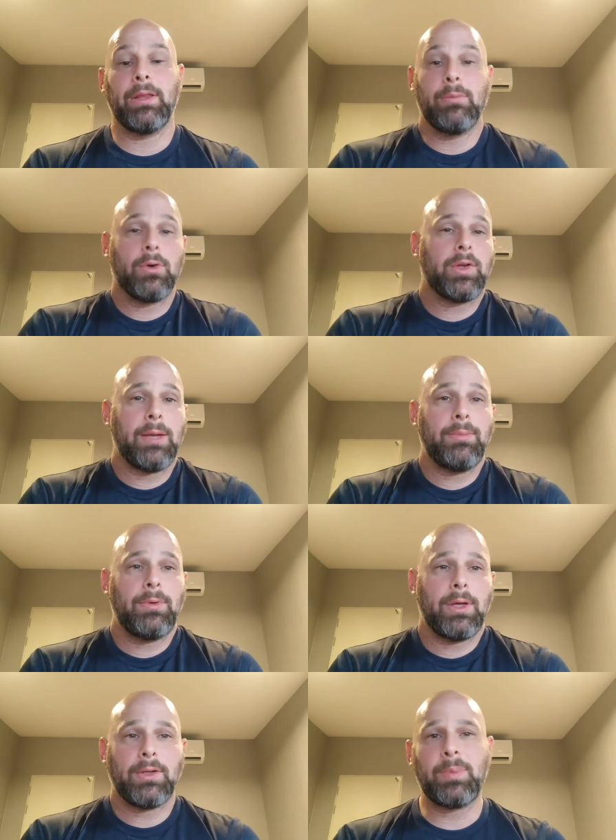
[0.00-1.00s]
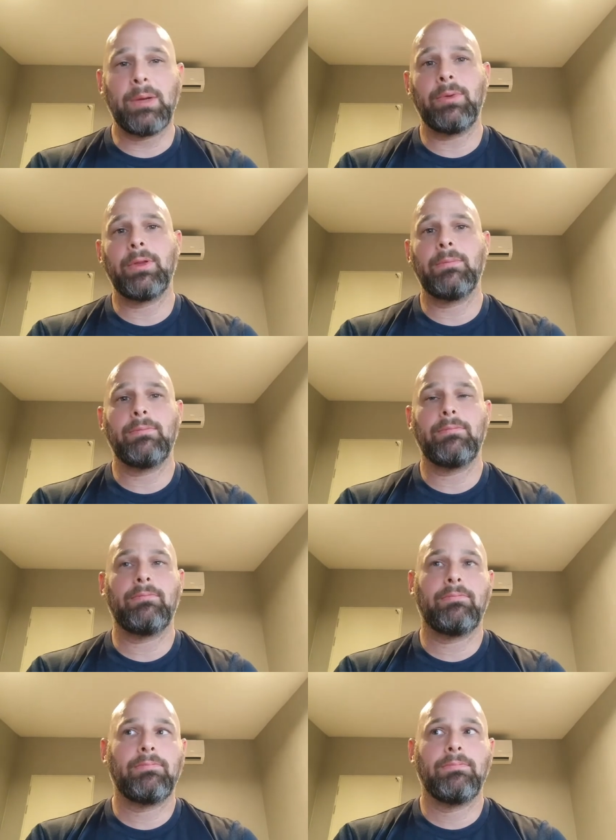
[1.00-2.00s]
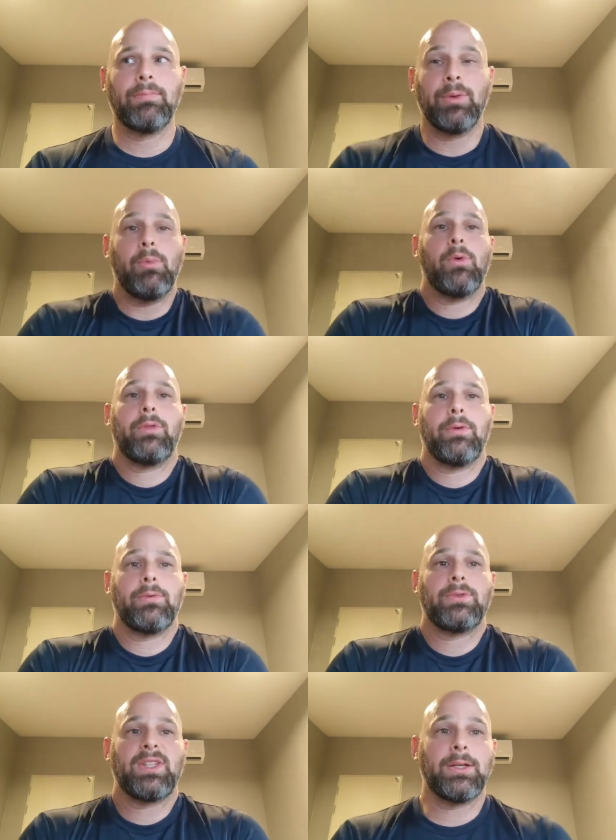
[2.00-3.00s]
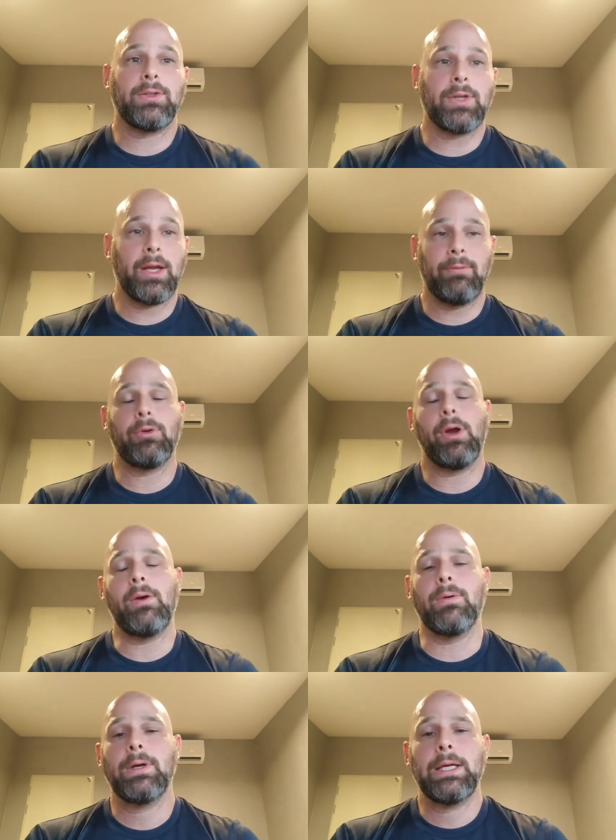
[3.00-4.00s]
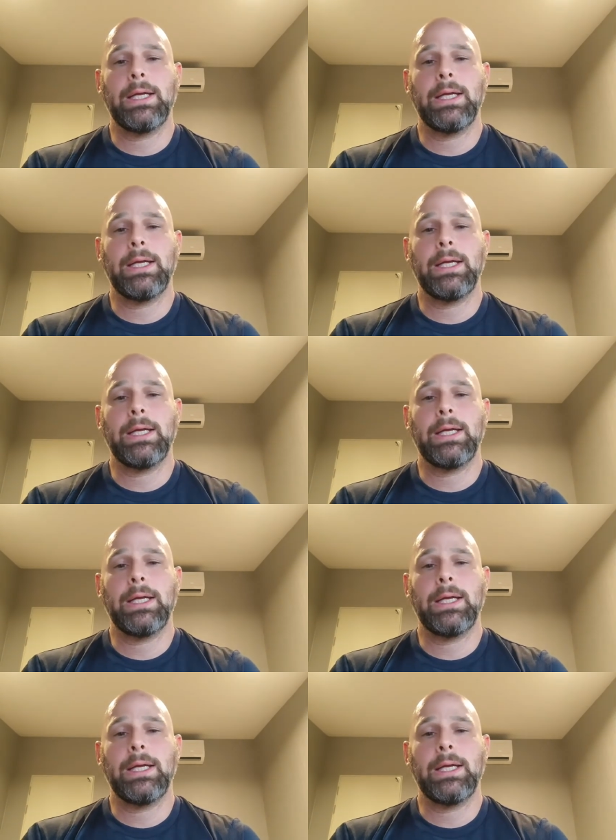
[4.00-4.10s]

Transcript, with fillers: and the more time you get to spend with him the more those things kind of grow